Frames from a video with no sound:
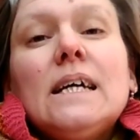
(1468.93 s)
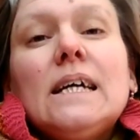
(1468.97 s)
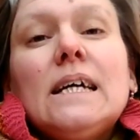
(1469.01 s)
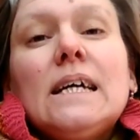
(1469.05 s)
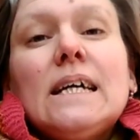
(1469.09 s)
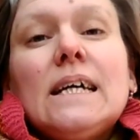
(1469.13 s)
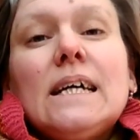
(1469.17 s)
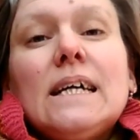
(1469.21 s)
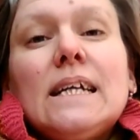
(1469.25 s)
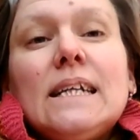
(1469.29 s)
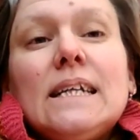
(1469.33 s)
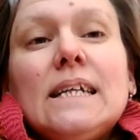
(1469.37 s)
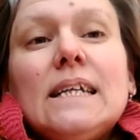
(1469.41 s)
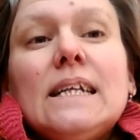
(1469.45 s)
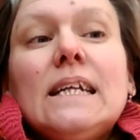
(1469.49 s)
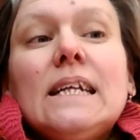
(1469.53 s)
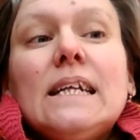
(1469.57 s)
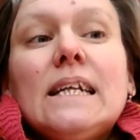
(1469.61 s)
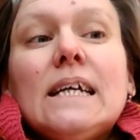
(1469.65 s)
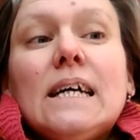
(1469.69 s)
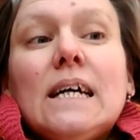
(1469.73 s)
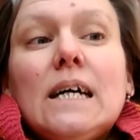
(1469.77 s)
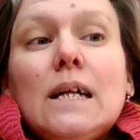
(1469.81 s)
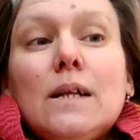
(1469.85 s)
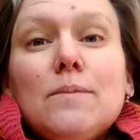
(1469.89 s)

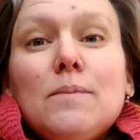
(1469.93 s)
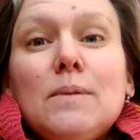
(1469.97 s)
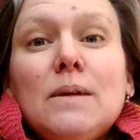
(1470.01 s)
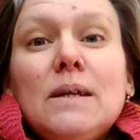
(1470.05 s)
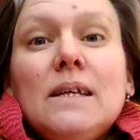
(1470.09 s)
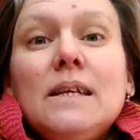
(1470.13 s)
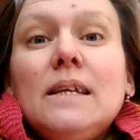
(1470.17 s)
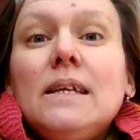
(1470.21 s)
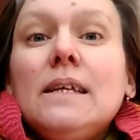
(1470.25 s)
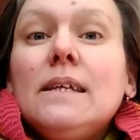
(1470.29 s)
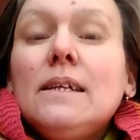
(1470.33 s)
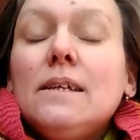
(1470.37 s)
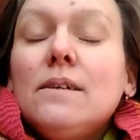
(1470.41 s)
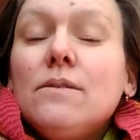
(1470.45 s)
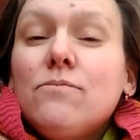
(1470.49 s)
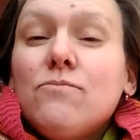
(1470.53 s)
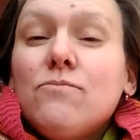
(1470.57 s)
and I'll be